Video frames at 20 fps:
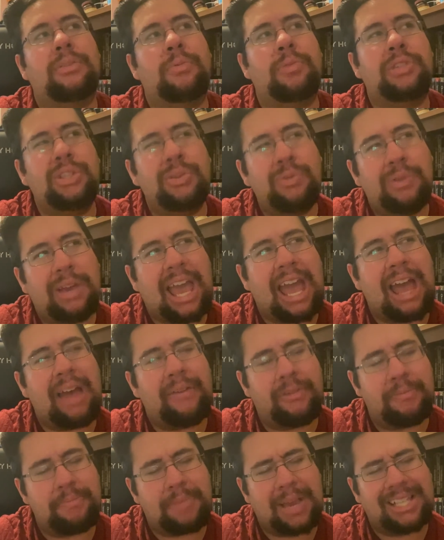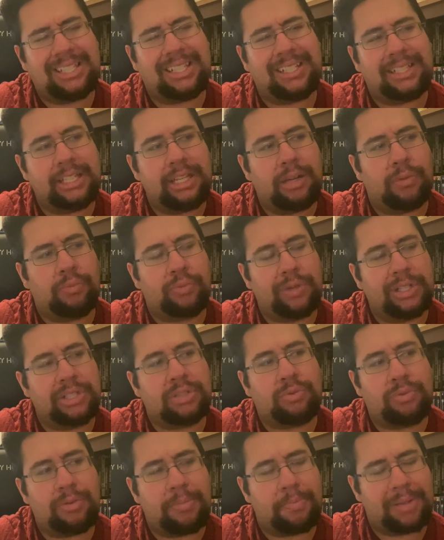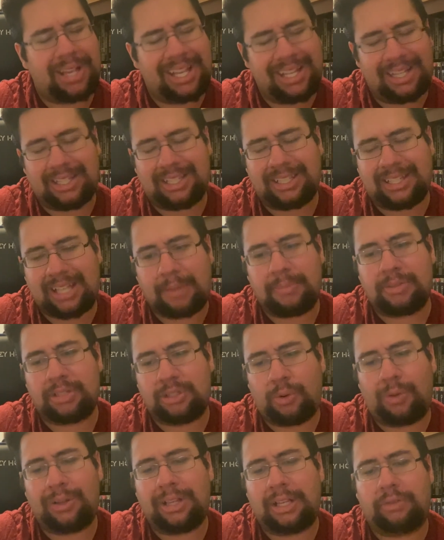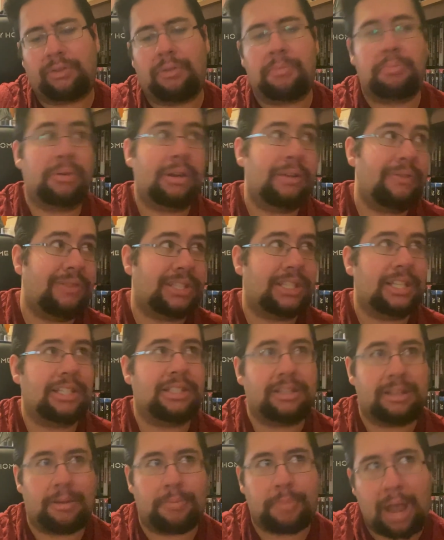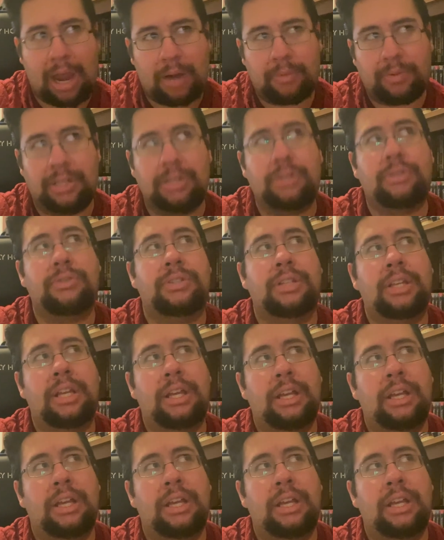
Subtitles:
And when you have a basically a rinse-repeat same storyline from previous seasons of Power Rangers,